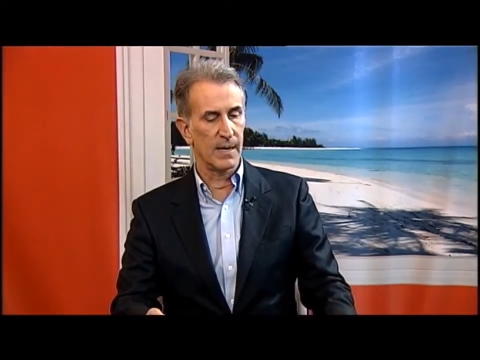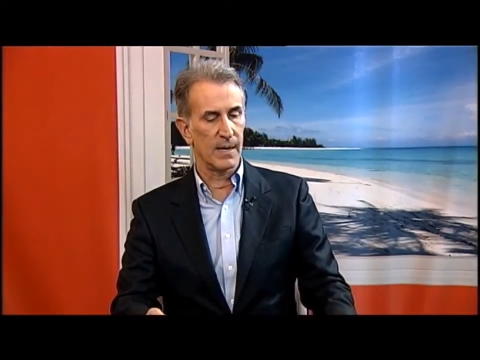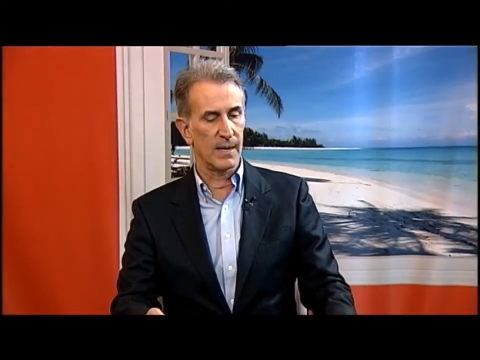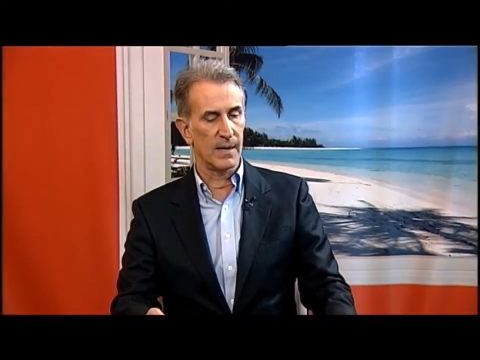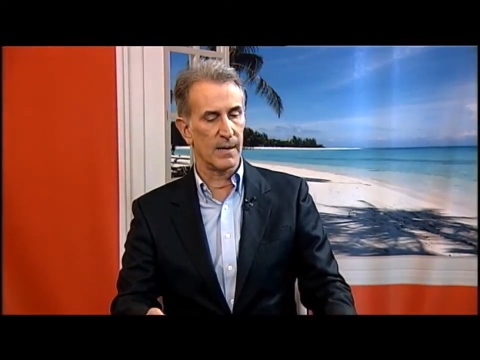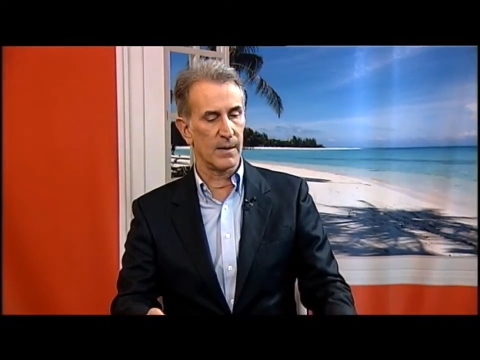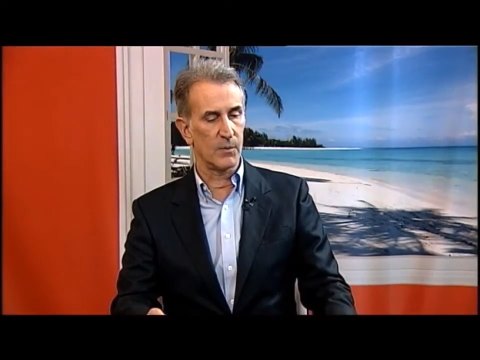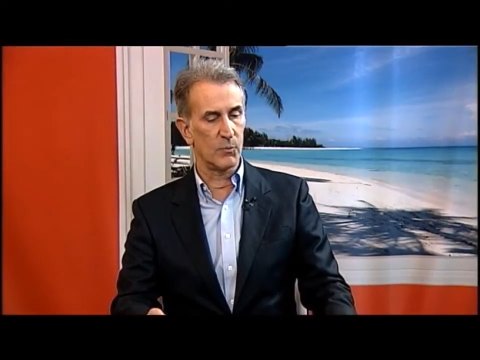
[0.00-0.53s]

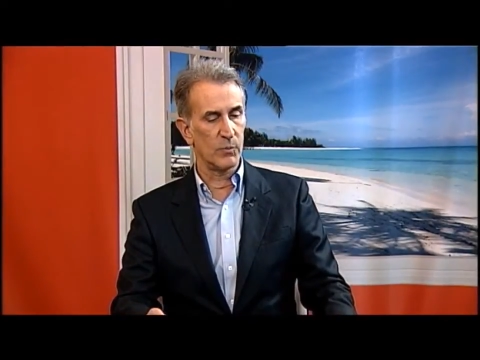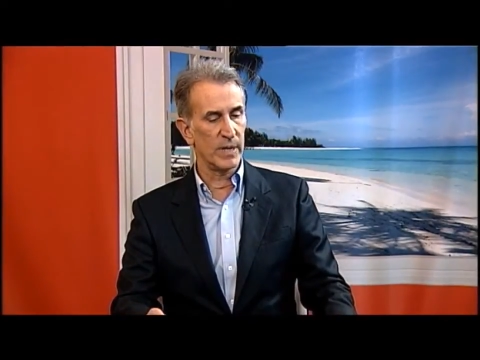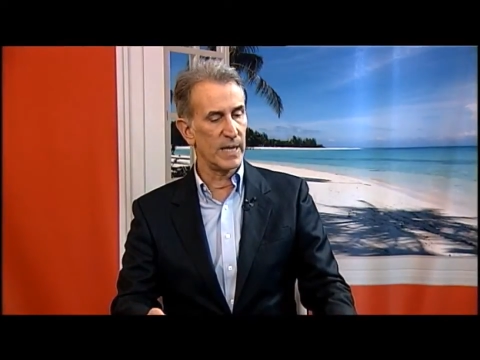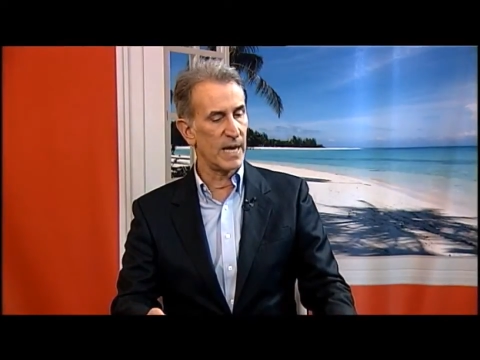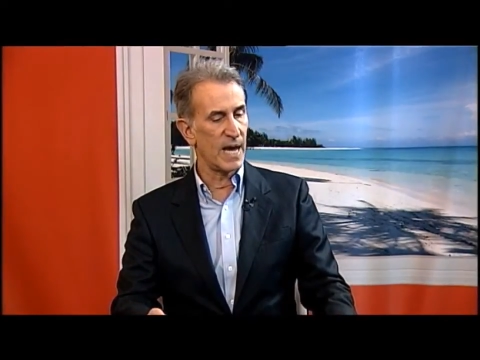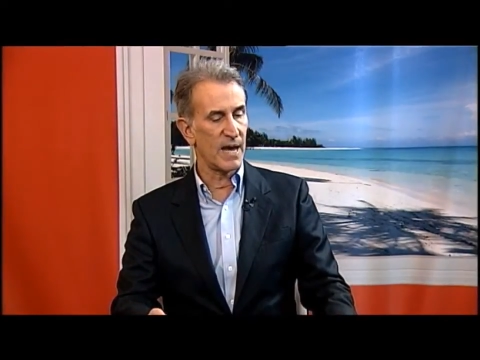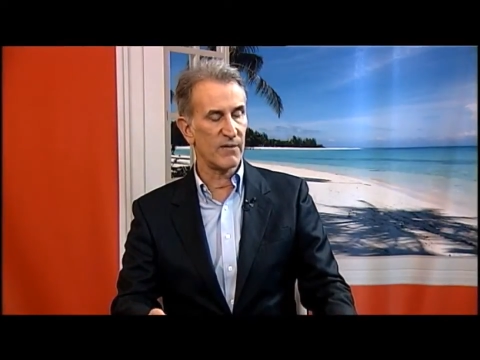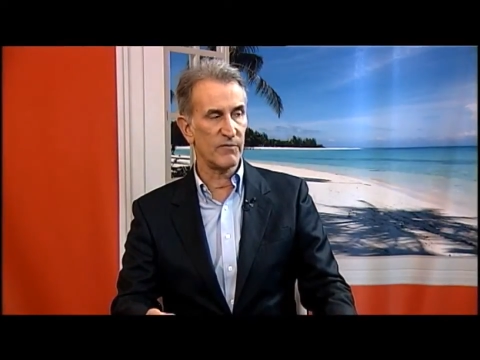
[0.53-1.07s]

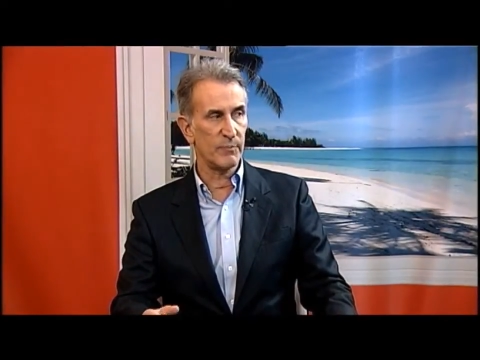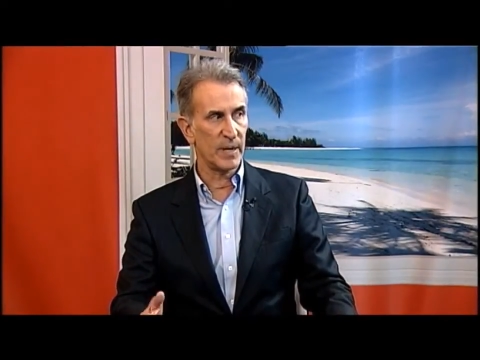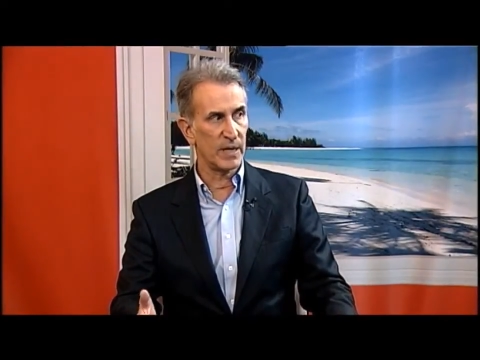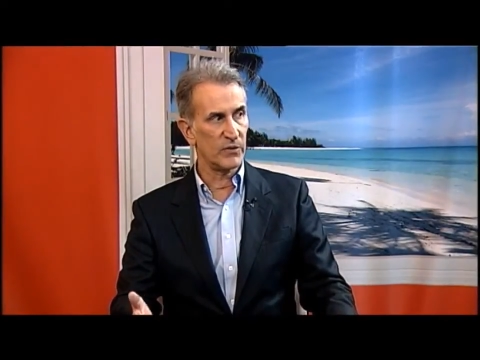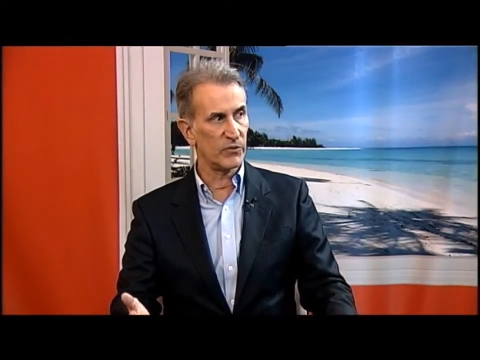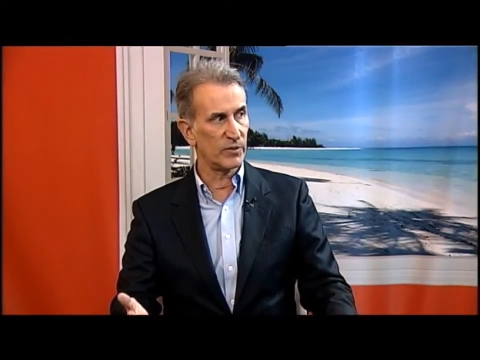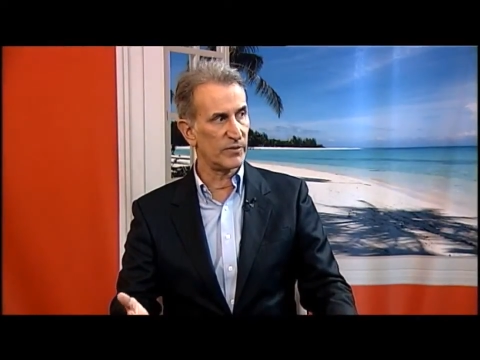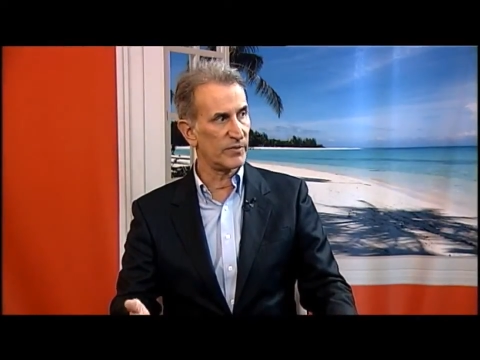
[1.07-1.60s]
We have
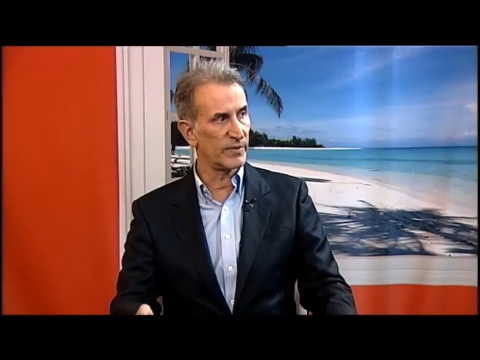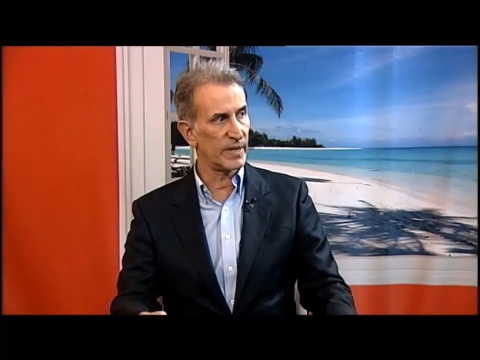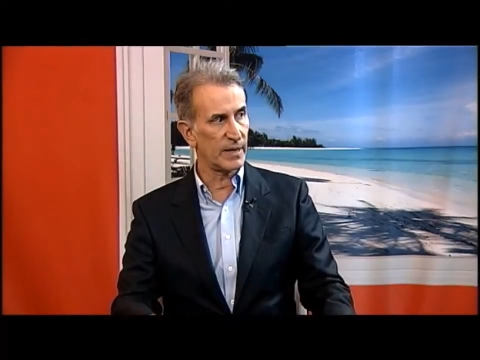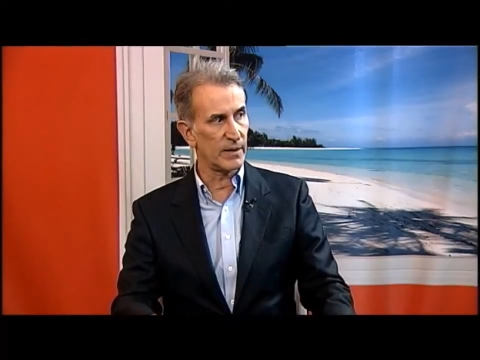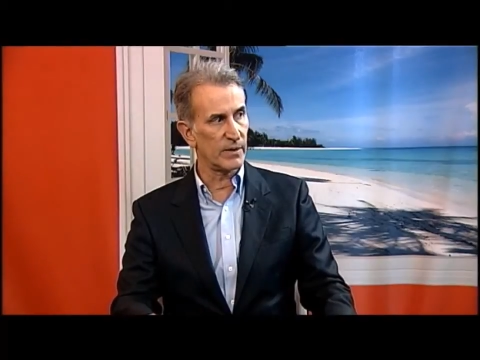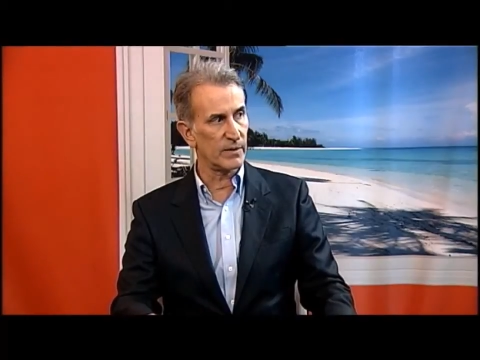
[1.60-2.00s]
patients that